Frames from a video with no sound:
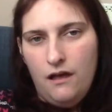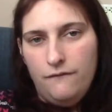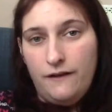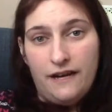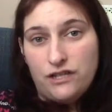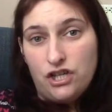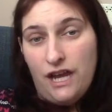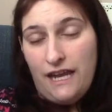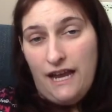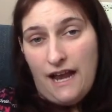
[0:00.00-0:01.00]
financially
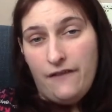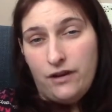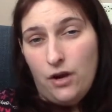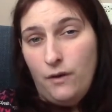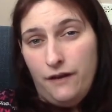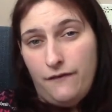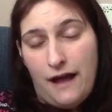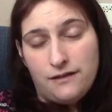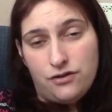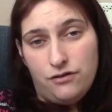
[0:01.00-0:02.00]
I can't have it go any
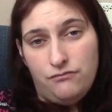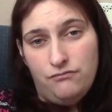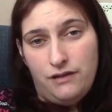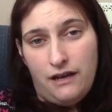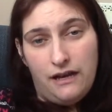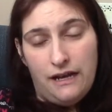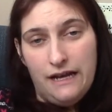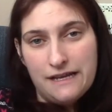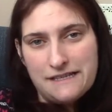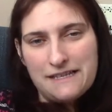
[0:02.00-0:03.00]
faster than it
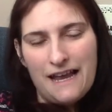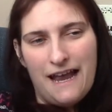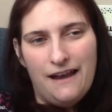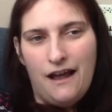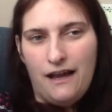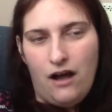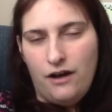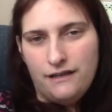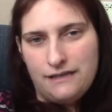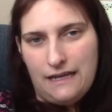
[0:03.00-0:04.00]
is, and I
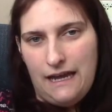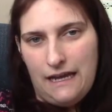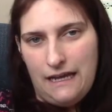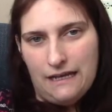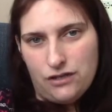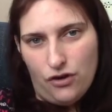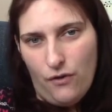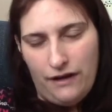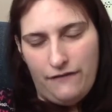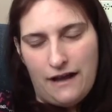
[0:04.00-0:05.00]
honestly can't get it to go
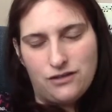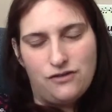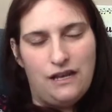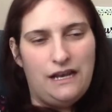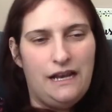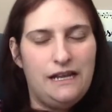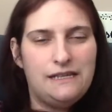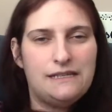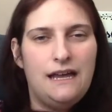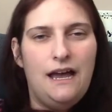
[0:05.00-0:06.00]
any faster than it
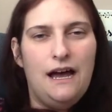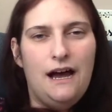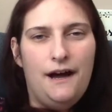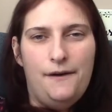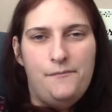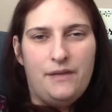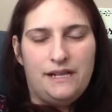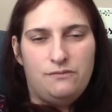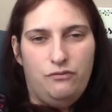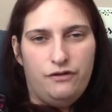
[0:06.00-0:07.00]
is.
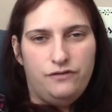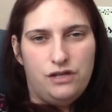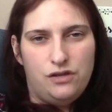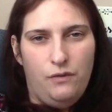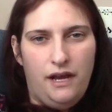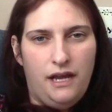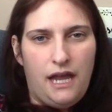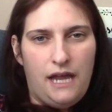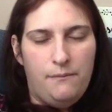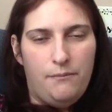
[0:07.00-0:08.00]
It's more of just a waiting
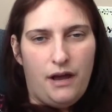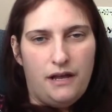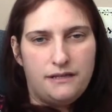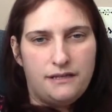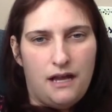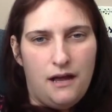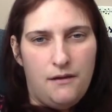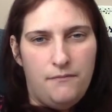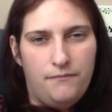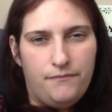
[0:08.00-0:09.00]
game, but
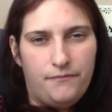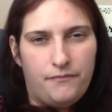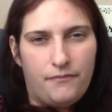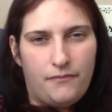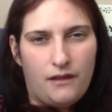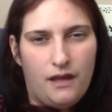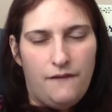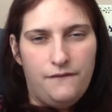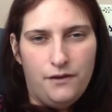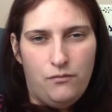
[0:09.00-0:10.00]
I
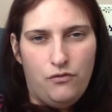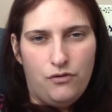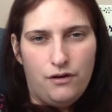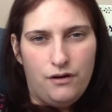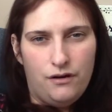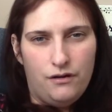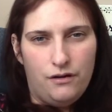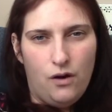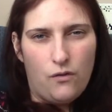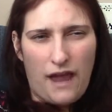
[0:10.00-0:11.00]
feel more
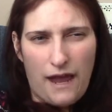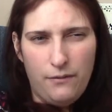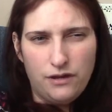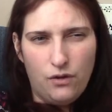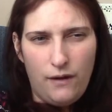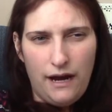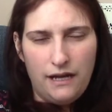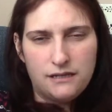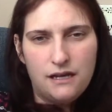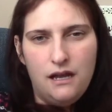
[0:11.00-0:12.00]
okay with the
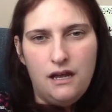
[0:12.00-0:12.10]
wait